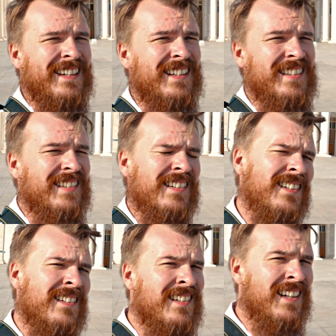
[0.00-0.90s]
nice,
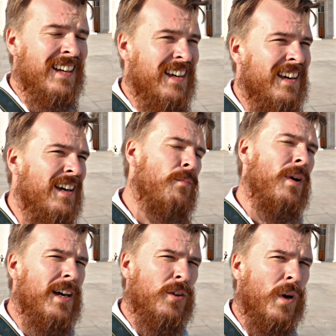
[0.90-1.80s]
it
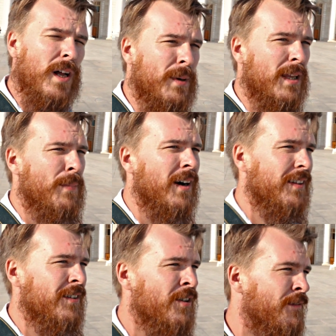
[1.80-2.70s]
may as well be the
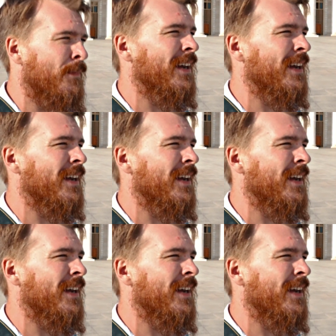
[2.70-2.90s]
Parthenon from